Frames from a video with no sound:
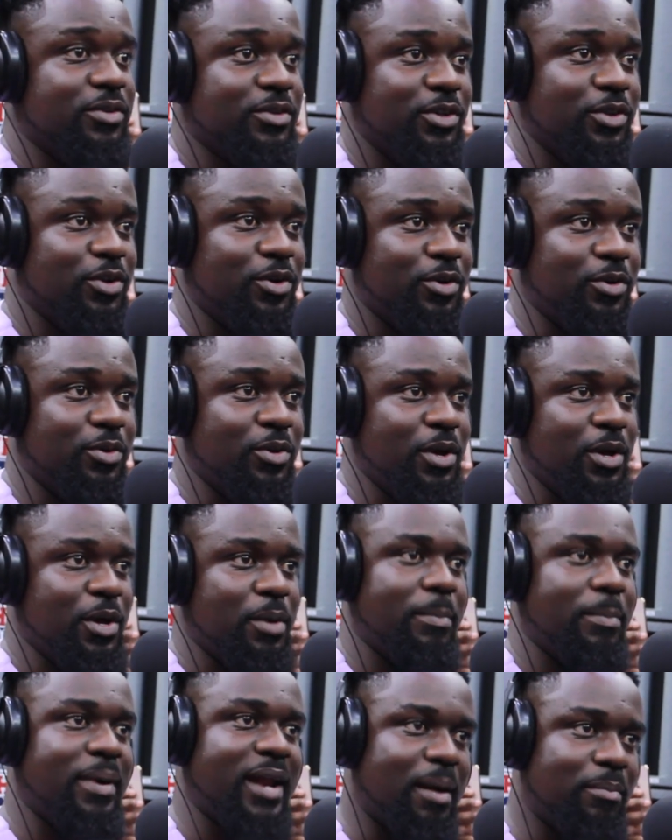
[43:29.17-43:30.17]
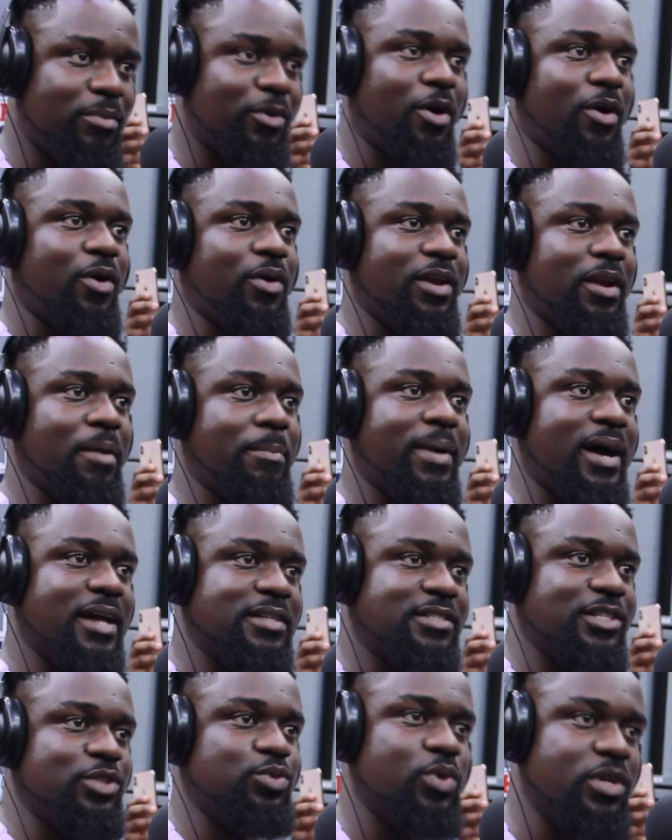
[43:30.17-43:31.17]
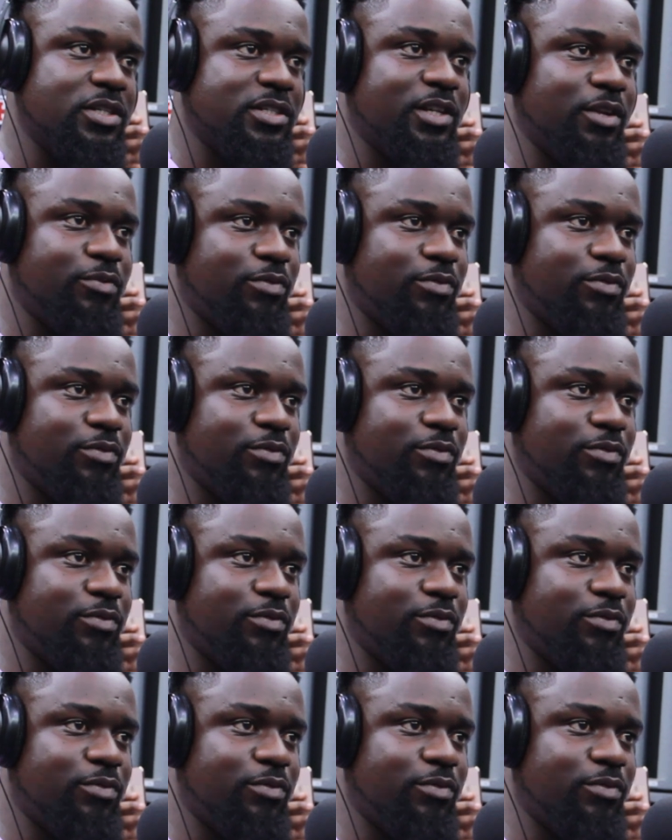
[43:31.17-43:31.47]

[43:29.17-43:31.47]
you know, but I'm not in a bad situation.